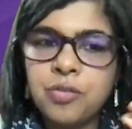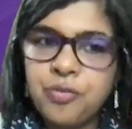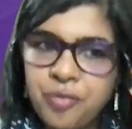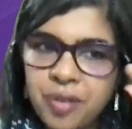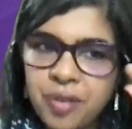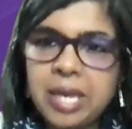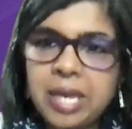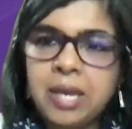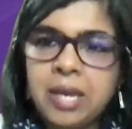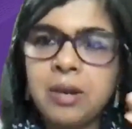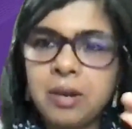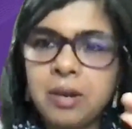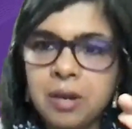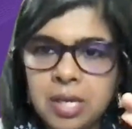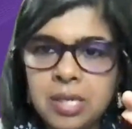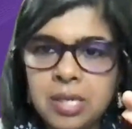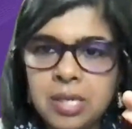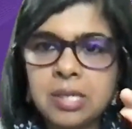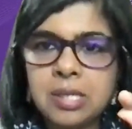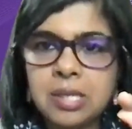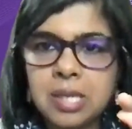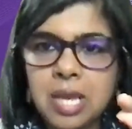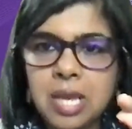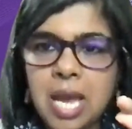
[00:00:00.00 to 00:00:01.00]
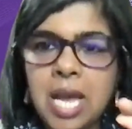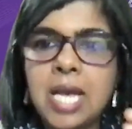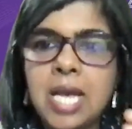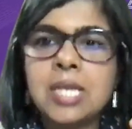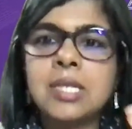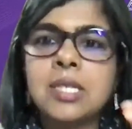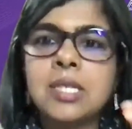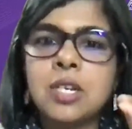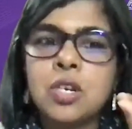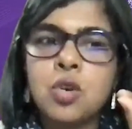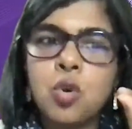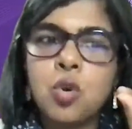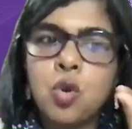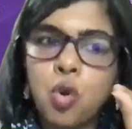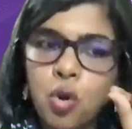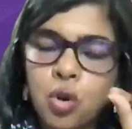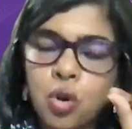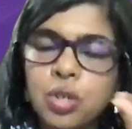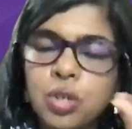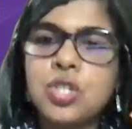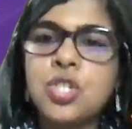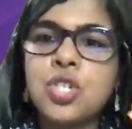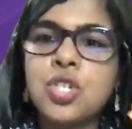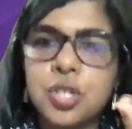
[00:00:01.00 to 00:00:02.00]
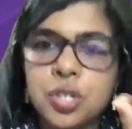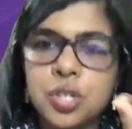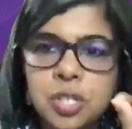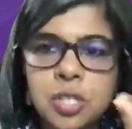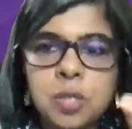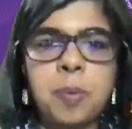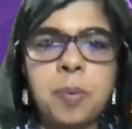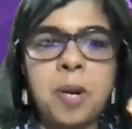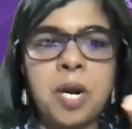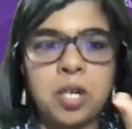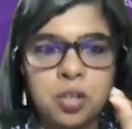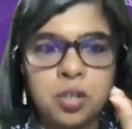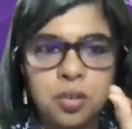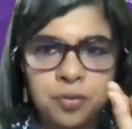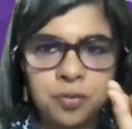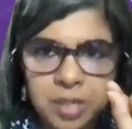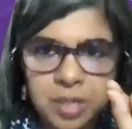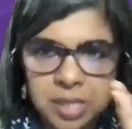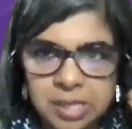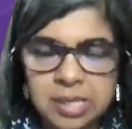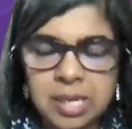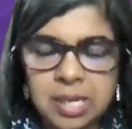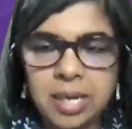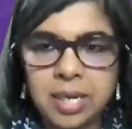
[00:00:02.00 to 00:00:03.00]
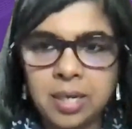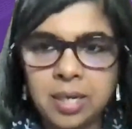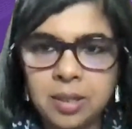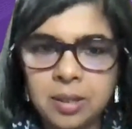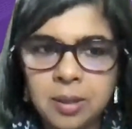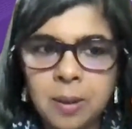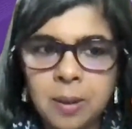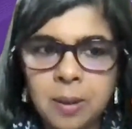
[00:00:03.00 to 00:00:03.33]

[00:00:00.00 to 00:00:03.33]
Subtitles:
fairness as a conscious part of design.